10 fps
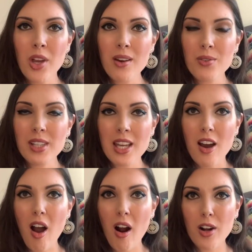not really
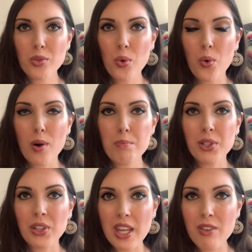a hardcore
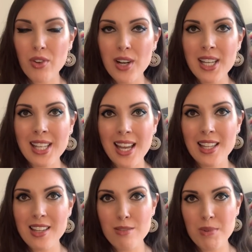believer in
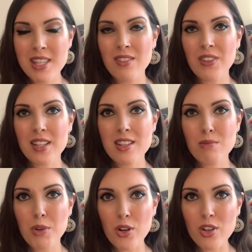any specific
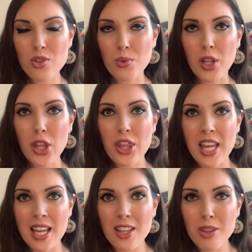spiritual
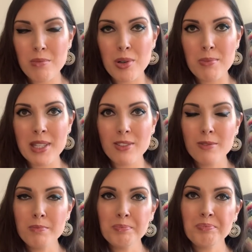thing at the moment,
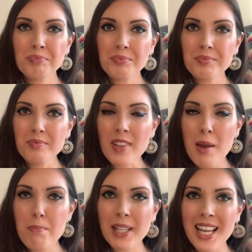
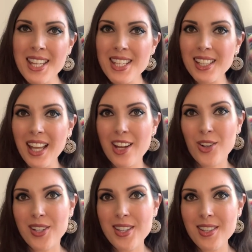but I still like
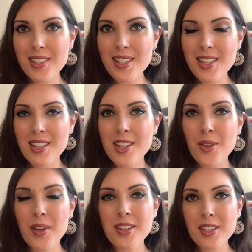crystals, and
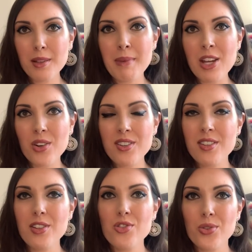so I'll still make
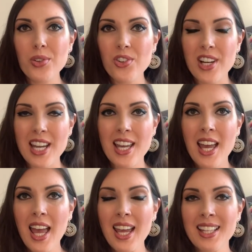crystal jewelry.
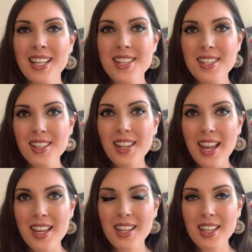And I still
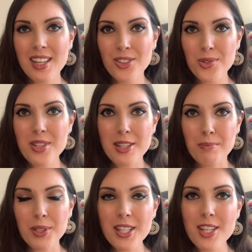like Hindu
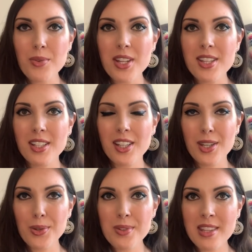symbols, so I'll still
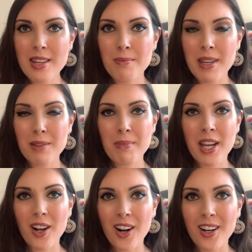use them in
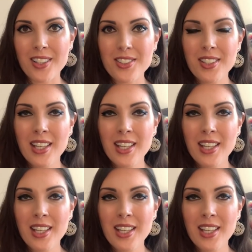my art.